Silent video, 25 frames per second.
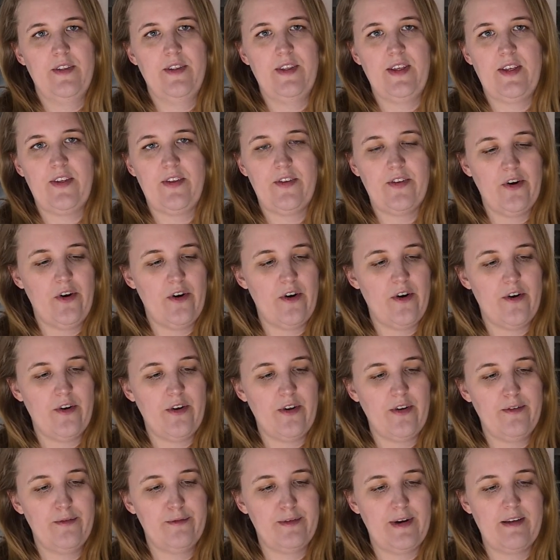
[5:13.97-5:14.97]
These
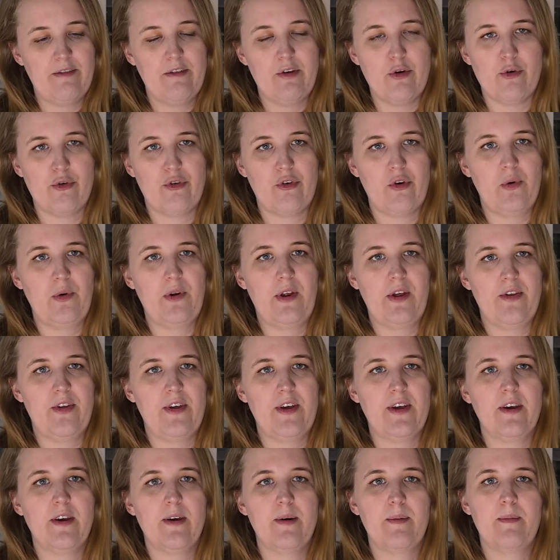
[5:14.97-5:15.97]
are 5 years old, I
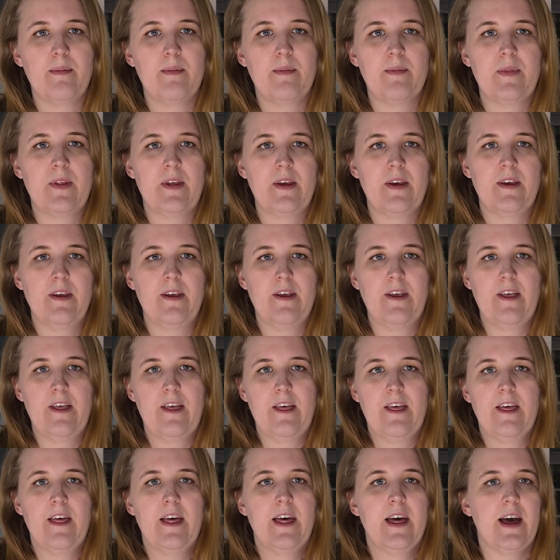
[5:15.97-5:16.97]
think.
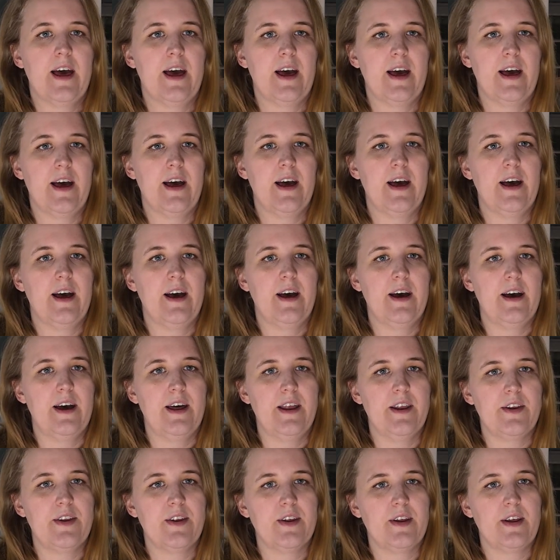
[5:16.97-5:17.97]

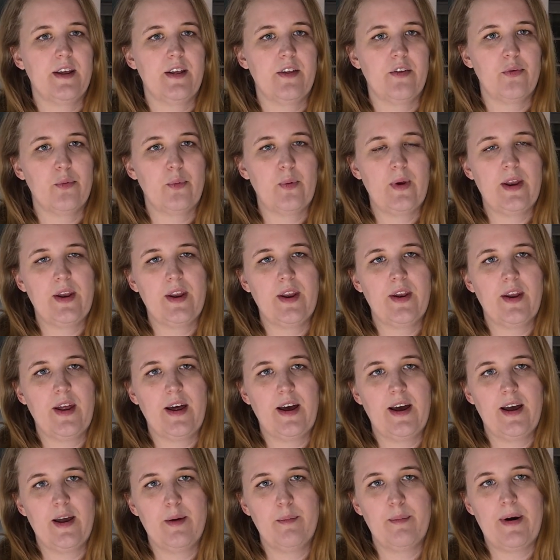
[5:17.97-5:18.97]
And in Sweden,
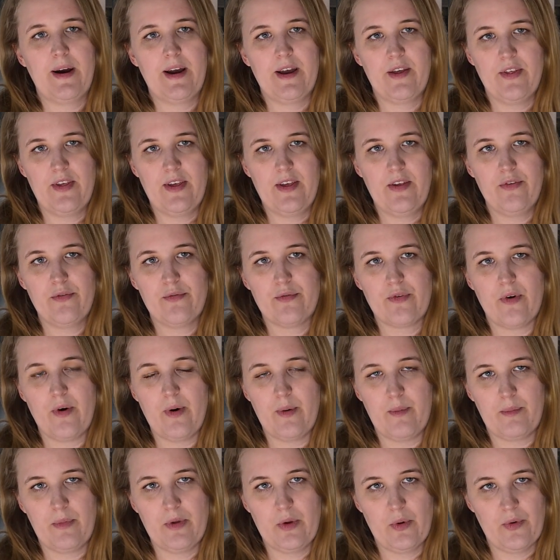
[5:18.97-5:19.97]
I buy these
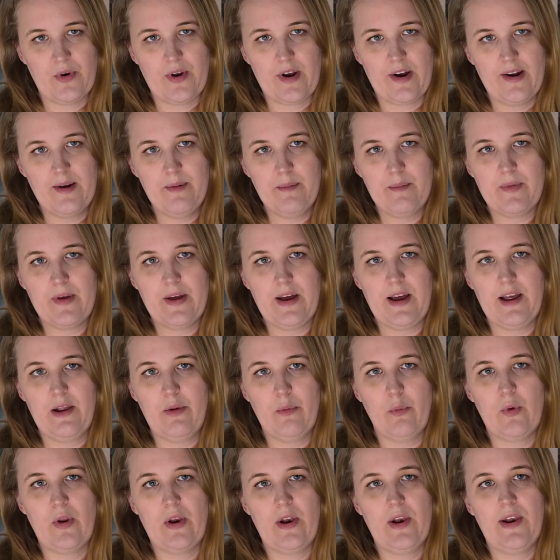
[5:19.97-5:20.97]
from Jordnära. I
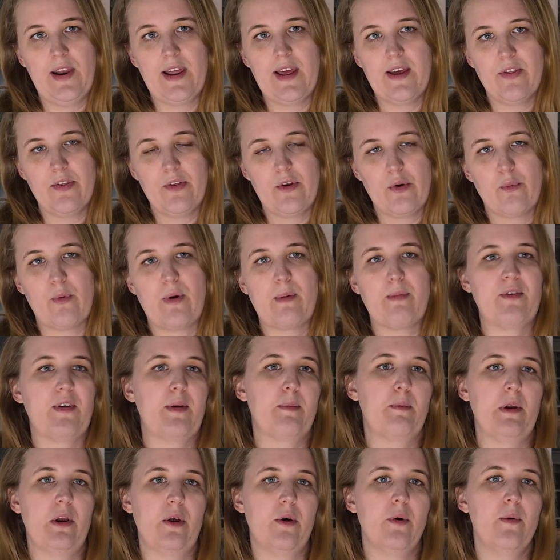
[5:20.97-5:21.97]
will link their
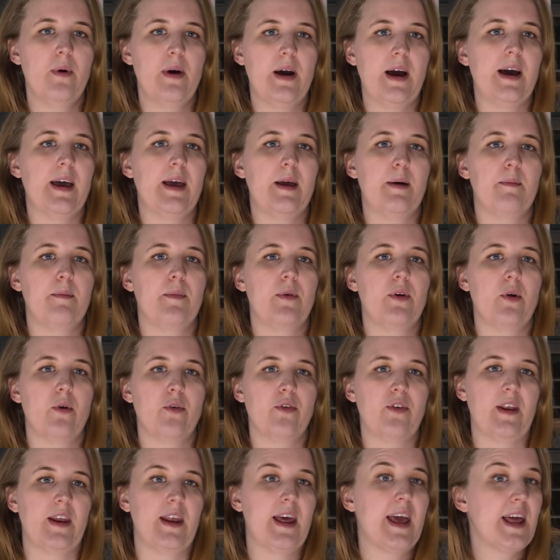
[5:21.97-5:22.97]
website below. I am
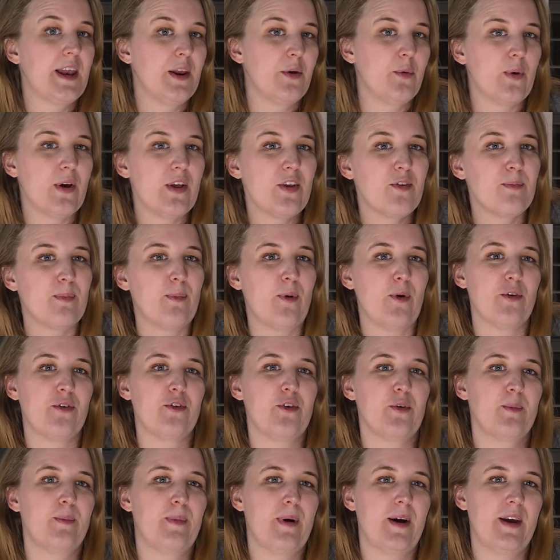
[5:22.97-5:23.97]
not in any way
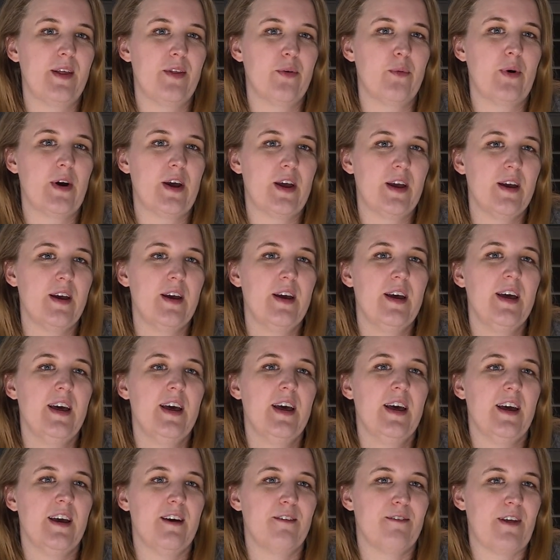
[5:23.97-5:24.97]
sponsored, by the way,
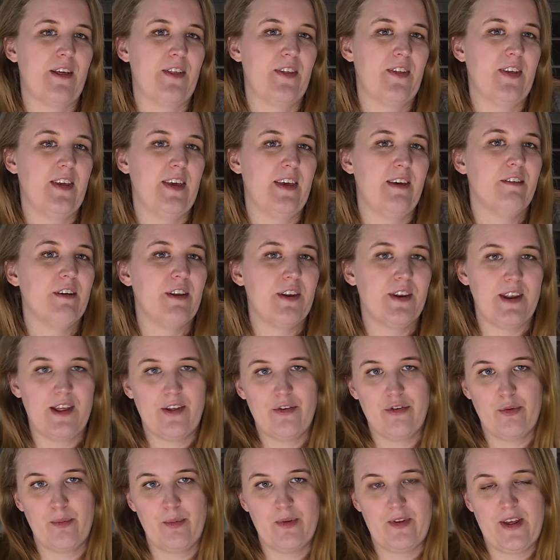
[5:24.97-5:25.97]
if that even
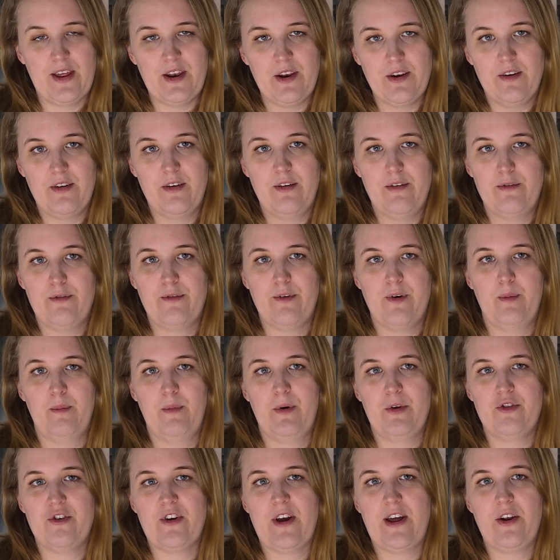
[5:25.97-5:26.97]
needs to be said,
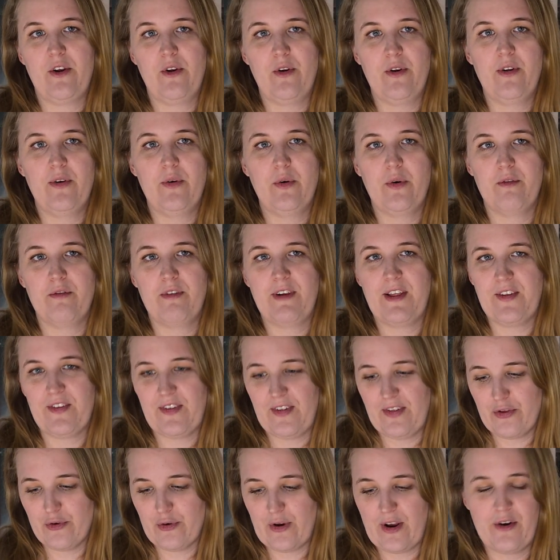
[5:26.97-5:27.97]
from a channel of less
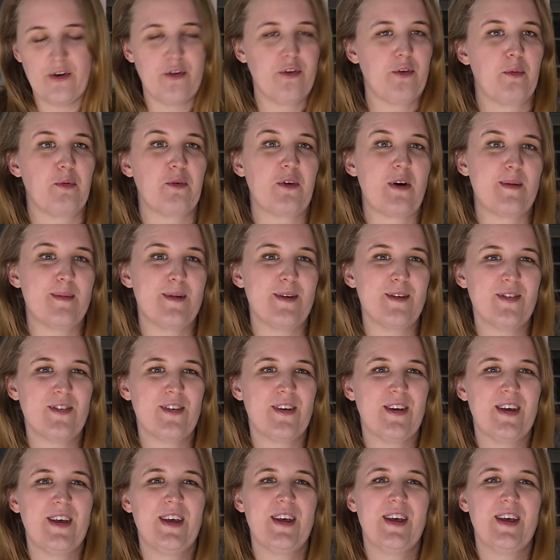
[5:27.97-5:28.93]
than 300 subscribers.